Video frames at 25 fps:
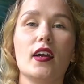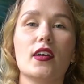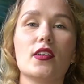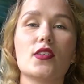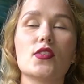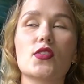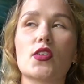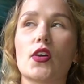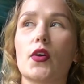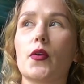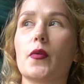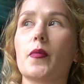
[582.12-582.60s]

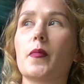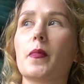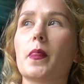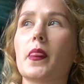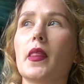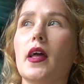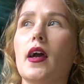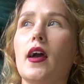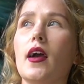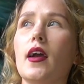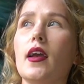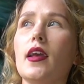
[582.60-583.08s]
So
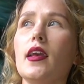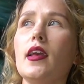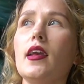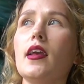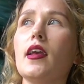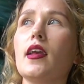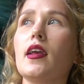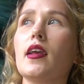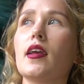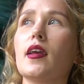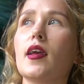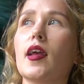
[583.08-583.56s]
I
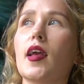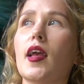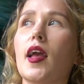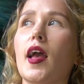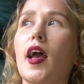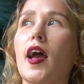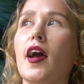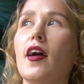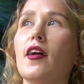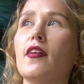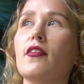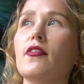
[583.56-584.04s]

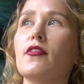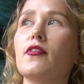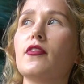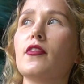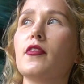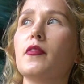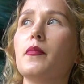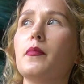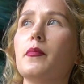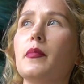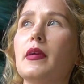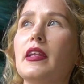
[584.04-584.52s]
have
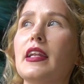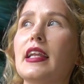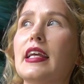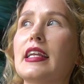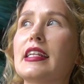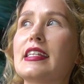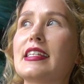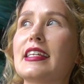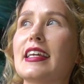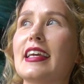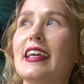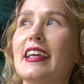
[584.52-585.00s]
been
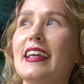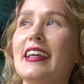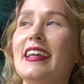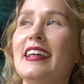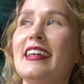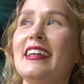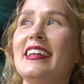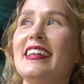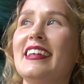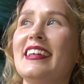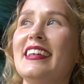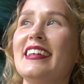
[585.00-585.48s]
knitting
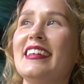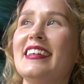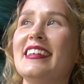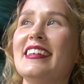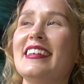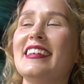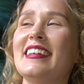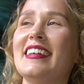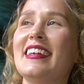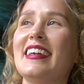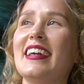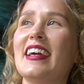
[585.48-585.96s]

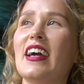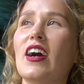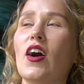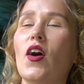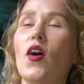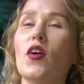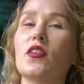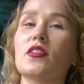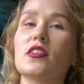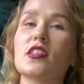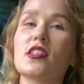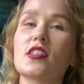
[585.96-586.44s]

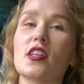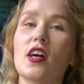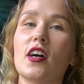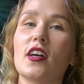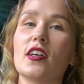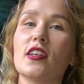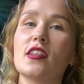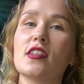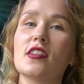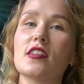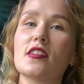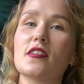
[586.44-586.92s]
on
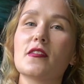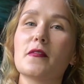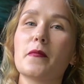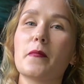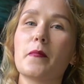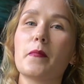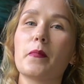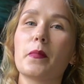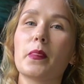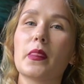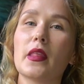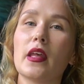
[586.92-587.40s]
designs.
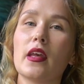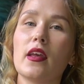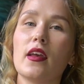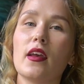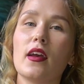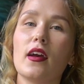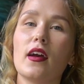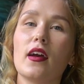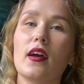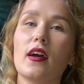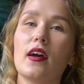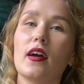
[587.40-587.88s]

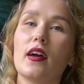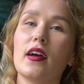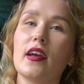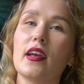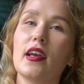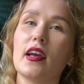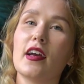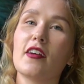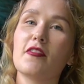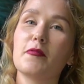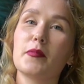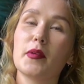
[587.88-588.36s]
I
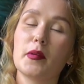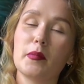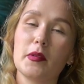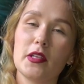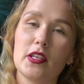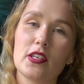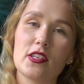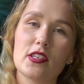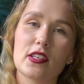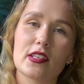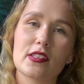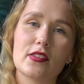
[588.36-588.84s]
have
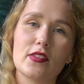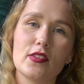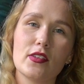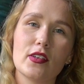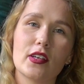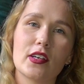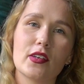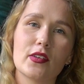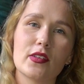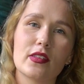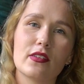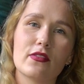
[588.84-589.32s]
published, as you
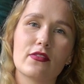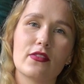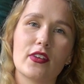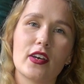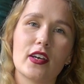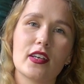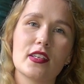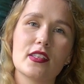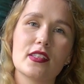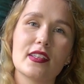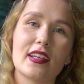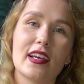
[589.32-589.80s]
know, the
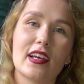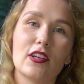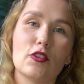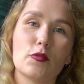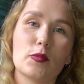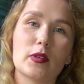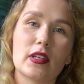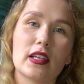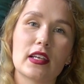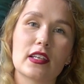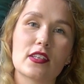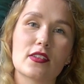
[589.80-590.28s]
first heirloom
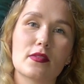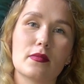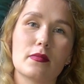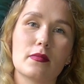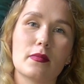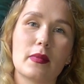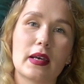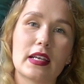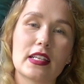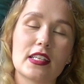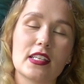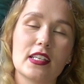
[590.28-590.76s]
collection
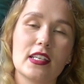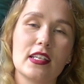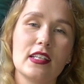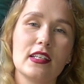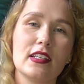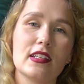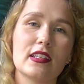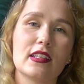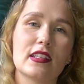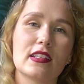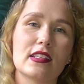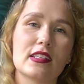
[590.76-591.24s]

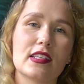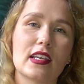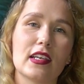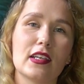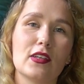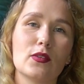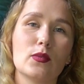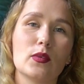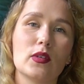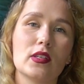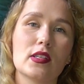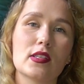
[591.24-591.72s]
pattern. The
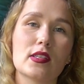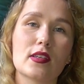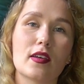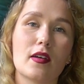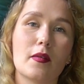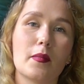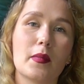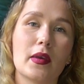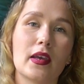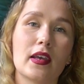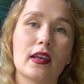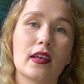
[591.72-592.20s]
second one is
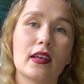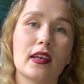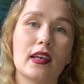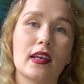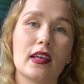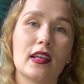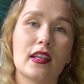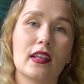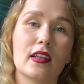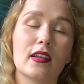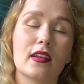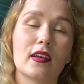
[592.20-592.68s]
coming
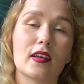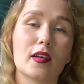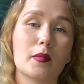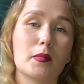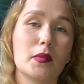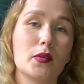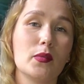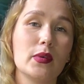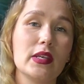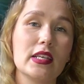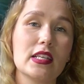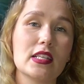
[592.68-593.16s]
in a
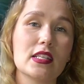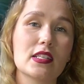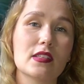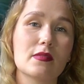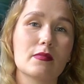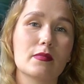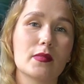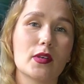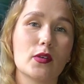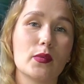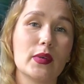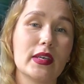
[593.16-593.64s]
couple of weeks,
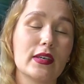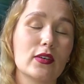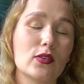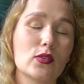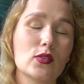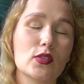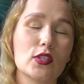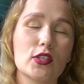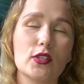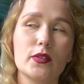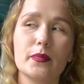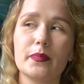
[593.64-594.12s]
a week or
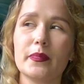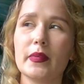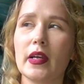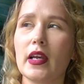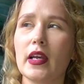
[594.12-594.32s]
two.